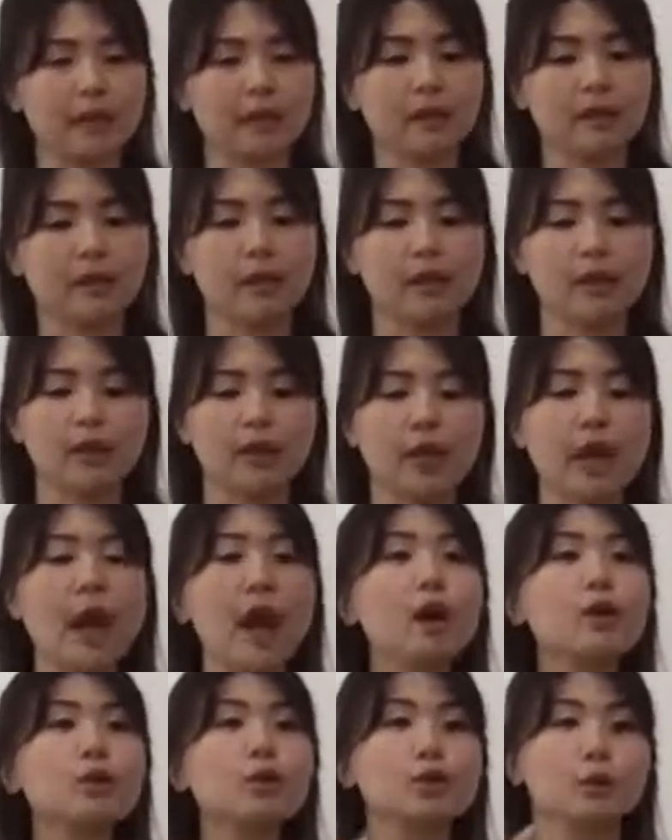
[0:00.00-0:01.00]
on
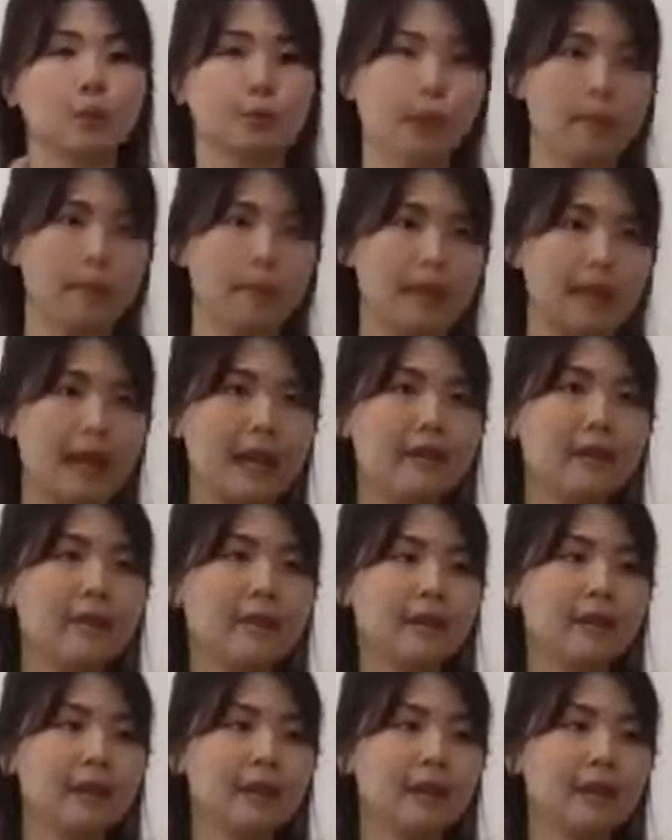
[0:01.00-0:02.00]
how to propagate
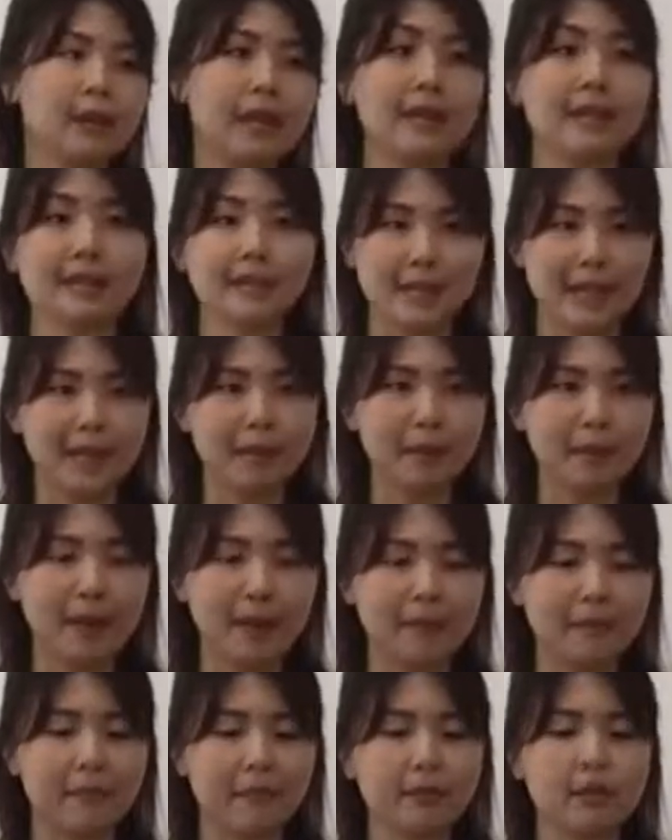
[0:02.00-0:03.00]
a snake
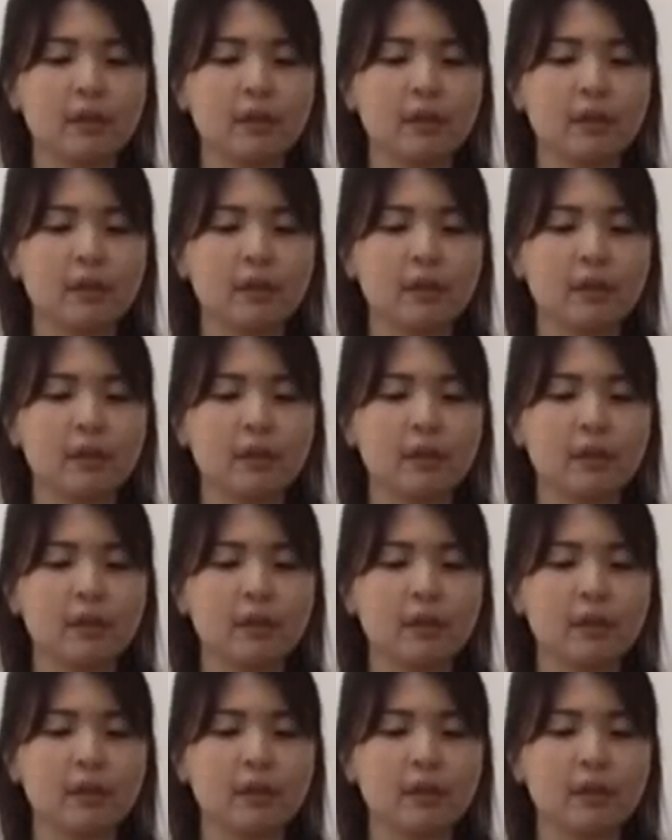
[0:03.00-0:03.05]
plant.